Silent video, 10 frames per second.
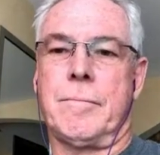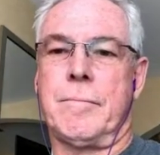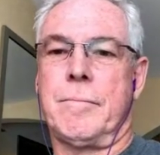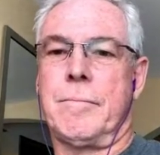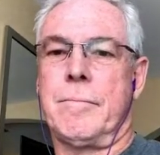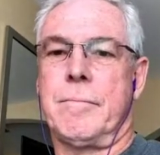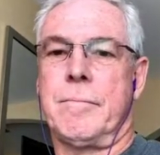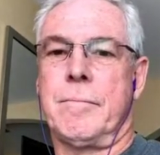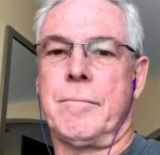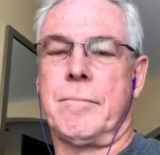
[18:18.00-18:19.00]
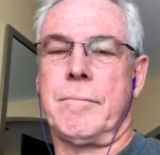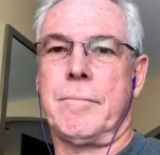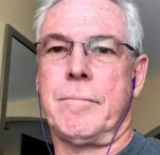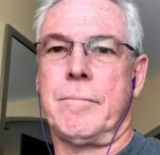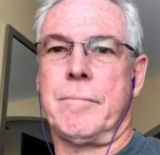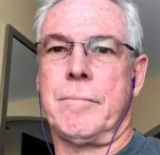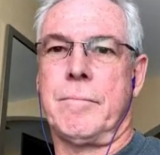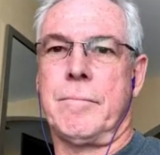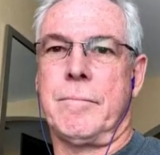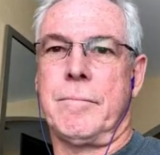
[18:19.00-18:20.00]

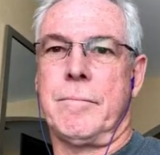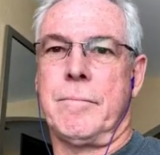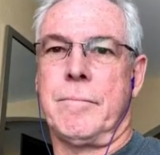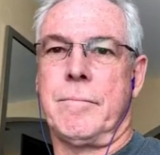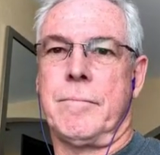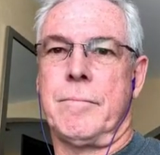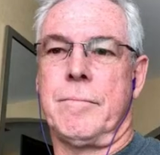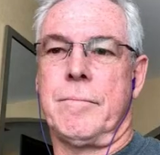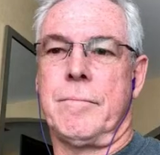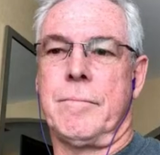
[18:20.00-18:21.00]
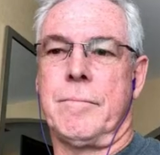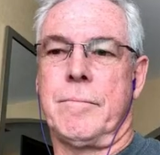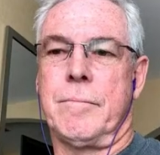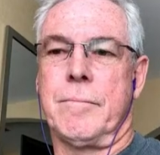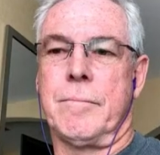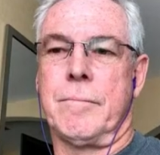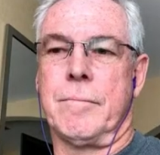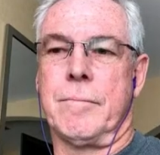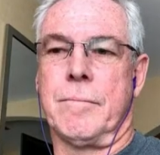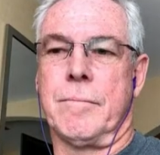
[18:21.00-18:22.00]

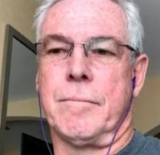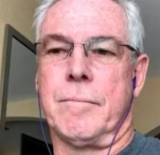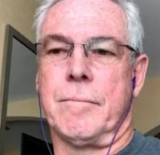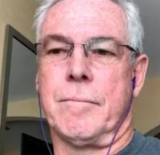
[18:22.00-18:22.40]
(not speaking)